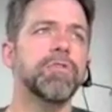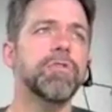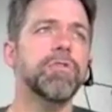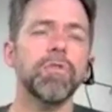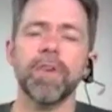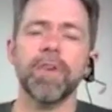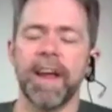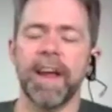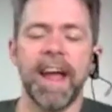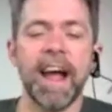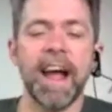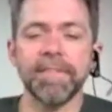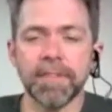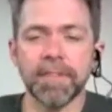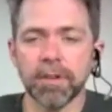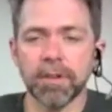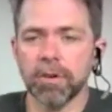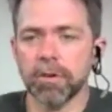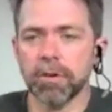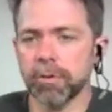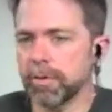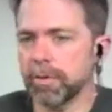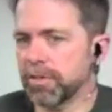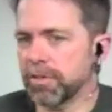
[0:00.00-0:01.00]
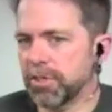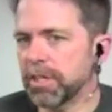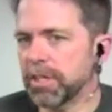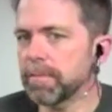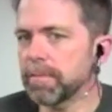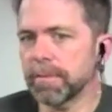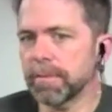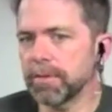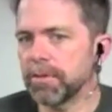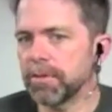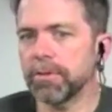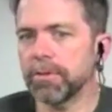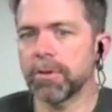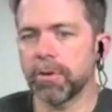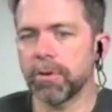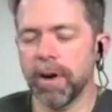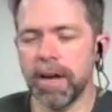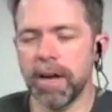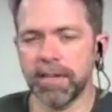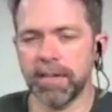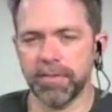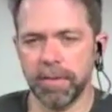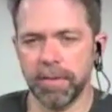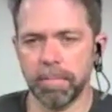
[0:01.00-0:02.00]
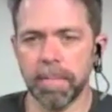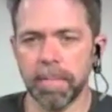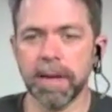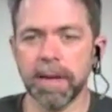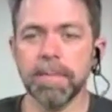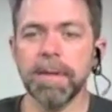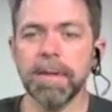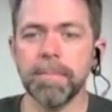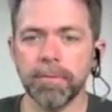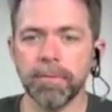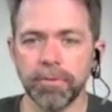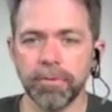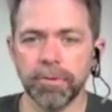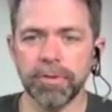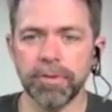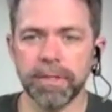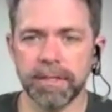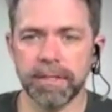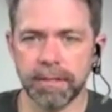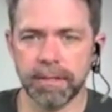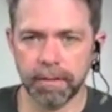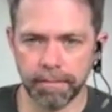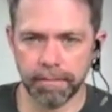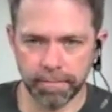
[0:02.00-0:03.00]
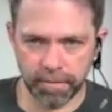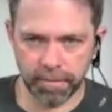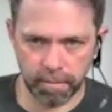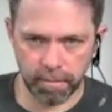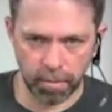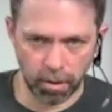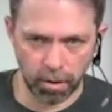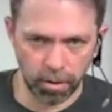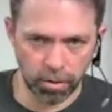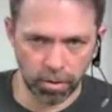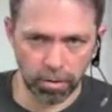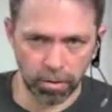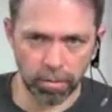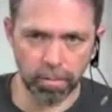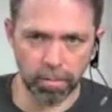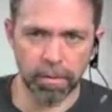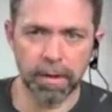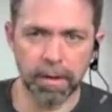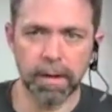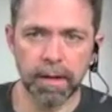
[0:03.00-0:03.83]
you don't have to go to a gym to do CrossFit. Many people do this from home.